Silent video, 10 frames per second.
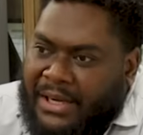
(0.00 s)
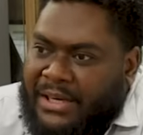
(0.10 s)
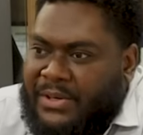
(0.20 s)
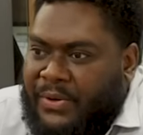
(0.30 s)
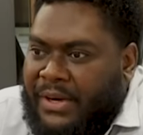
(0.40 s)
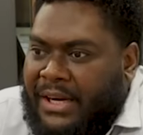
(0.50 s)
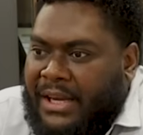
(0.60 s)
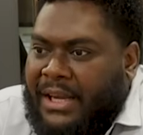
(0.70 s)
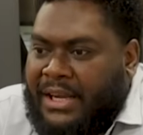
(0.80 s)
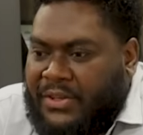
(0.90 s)
is already there.
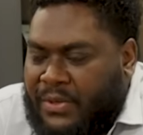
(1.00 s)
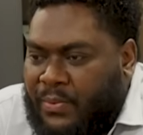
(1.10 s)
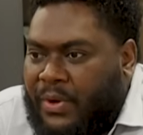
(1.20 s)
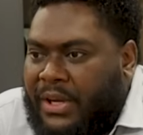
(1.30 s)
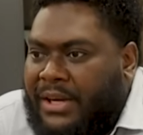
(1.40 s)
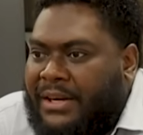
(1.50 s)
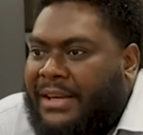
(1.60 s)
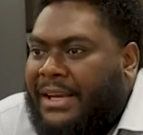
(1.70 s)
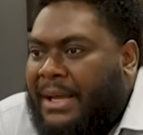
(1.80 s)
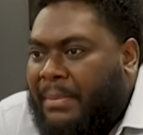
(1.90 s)
I can just walk in,
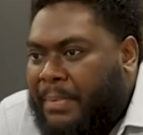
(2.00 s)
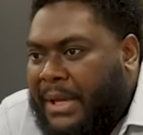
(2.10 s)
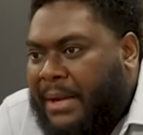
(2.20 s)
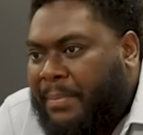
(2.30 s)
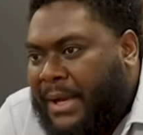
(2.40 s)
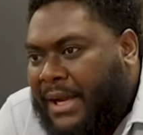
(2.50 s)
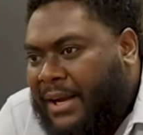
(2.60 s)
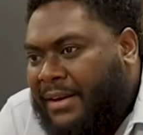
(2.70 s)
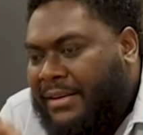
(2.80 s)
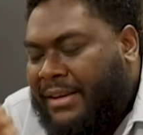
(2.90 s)
pick up my
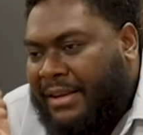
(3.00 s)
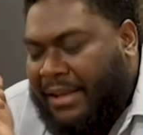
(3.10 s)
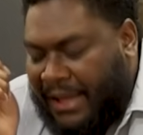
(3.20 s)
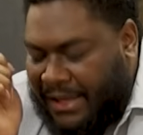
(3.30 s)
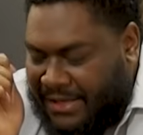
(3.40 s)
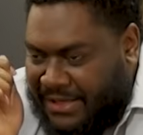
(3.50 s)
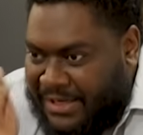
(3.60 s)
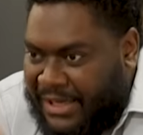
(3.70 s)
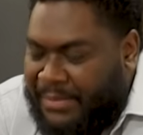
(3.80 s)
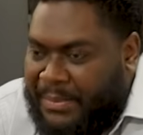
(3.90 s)
card, and
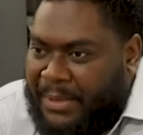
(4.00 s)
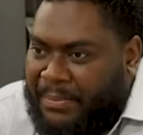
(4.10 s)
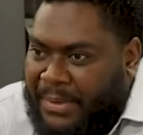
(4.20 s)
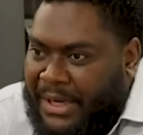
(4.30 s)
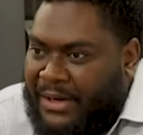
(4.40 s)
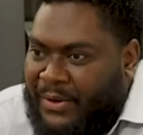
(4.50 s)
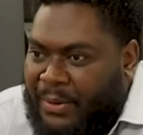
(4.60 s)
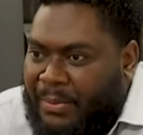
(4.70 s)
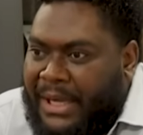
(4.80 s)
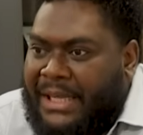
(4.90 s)
set my PIN on
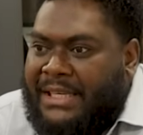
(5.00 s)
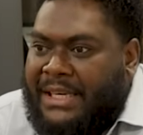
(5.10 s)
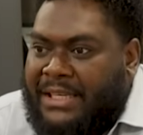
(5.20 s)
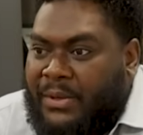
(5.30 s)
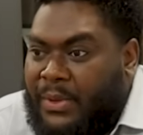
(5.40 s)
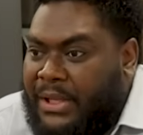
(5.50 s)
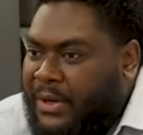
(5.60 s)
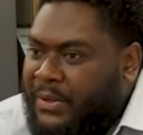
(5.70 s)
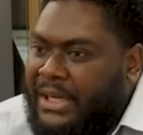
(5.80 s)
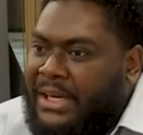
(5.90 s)
my NCSL
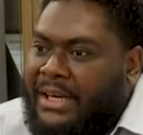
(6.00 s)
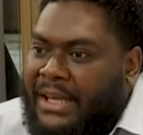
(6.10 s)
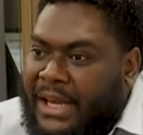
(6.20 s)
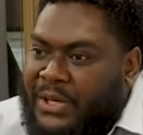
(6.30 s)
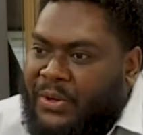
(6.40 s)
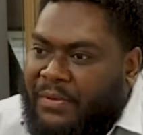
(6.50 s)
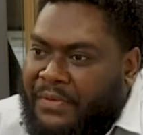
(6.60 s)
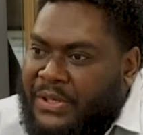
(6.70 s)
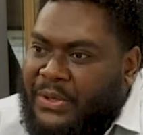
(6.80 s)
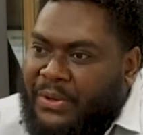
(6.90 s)
without needing an actual
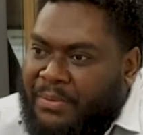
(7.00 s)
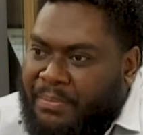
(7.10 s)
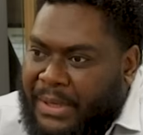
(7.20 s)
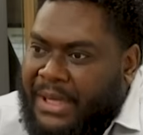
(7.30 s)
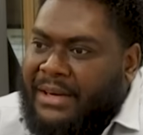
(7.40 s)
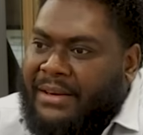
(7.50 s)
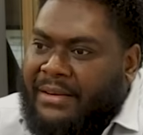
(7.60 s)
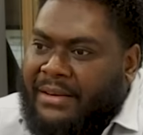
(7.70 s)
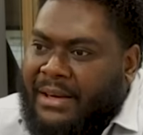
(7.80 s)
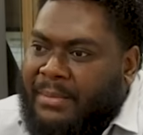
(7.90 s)
physical PIN
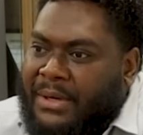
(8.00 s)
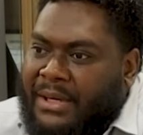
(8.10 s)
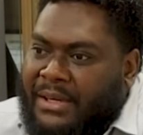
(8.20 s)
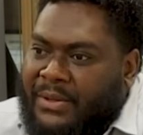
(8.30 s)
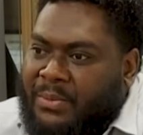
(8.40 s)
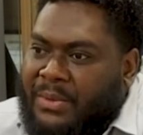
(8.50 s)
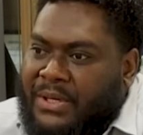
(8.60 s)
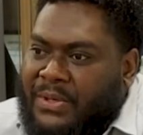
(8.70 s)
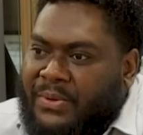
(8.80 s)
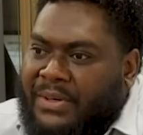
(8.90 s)
number to be issued.